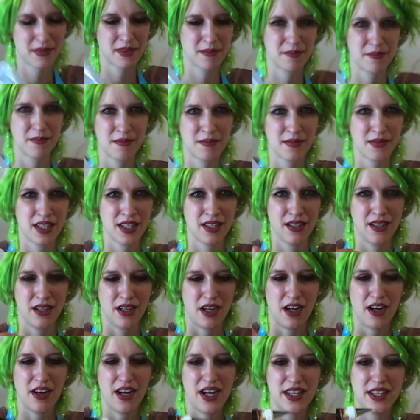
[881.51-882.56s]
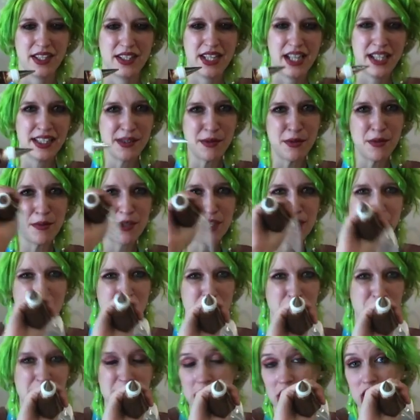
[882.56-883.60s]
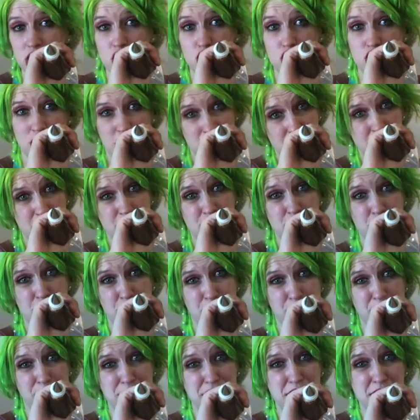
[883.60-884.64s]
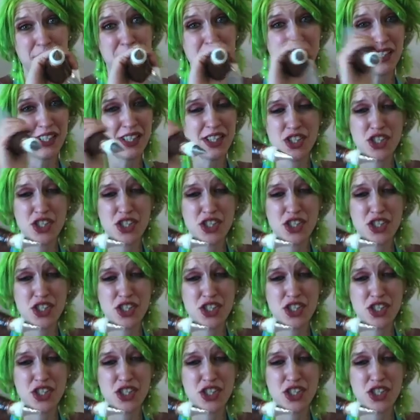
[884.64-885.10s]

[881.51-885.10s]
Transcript: All right, the next one we're going to use is just a circle. So this is